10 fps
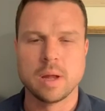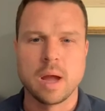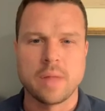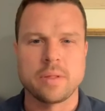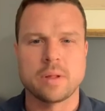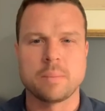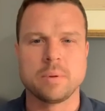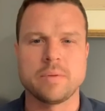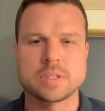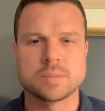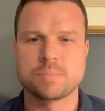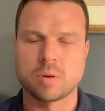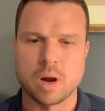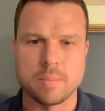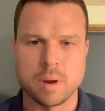I believe that's
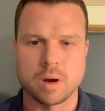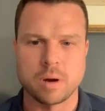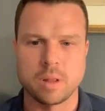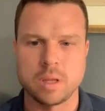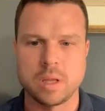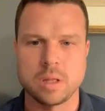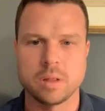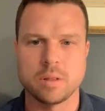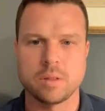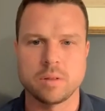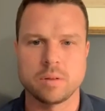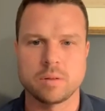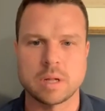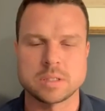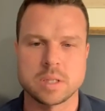primarily
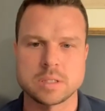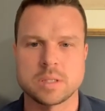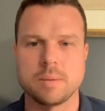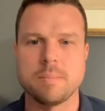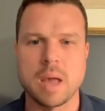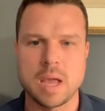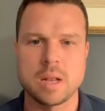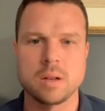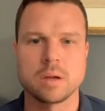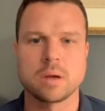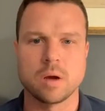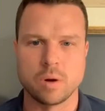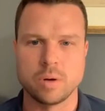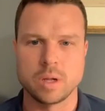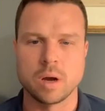that's that's the main
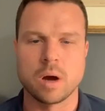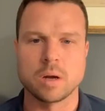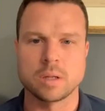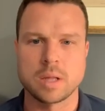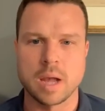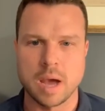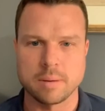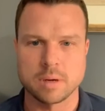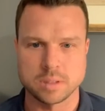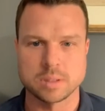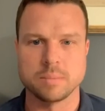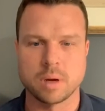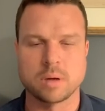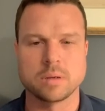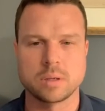coating on cat custom
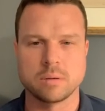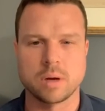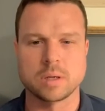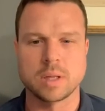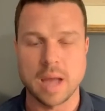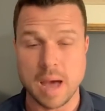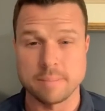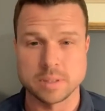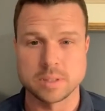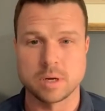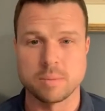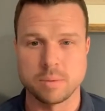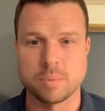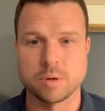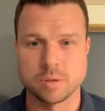on on cabinets that are being
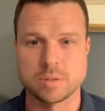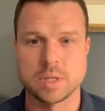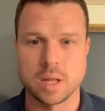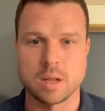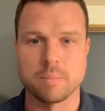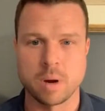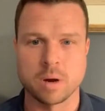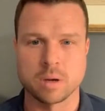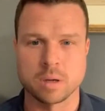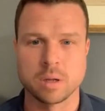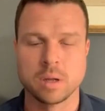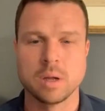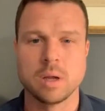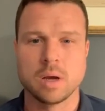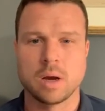produced today in America.
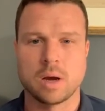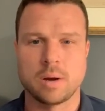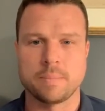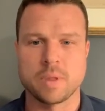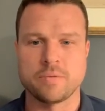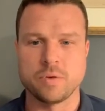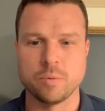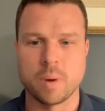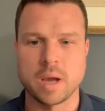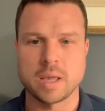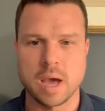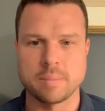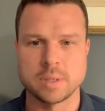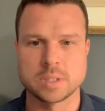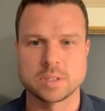Um, if you buy
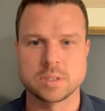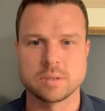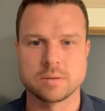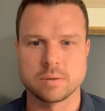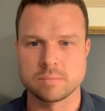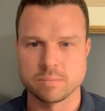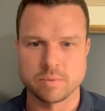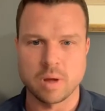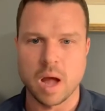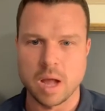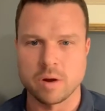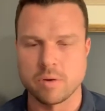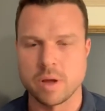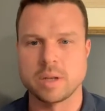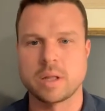cabinets, higher
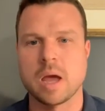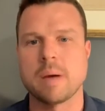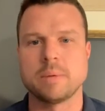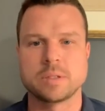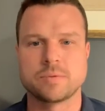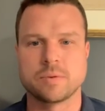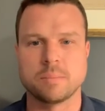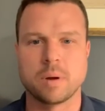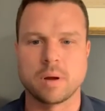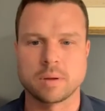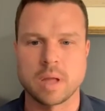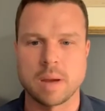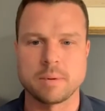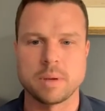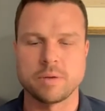end cabinets from a
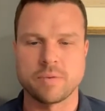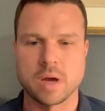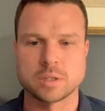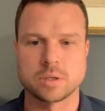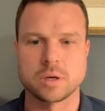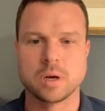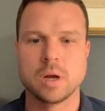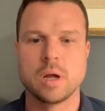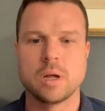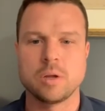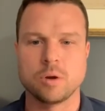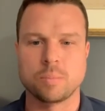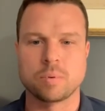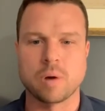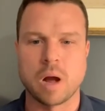cabinet manufacturer, you're
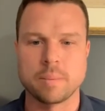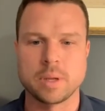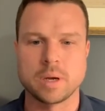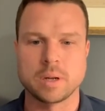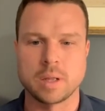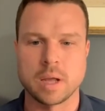probably going to get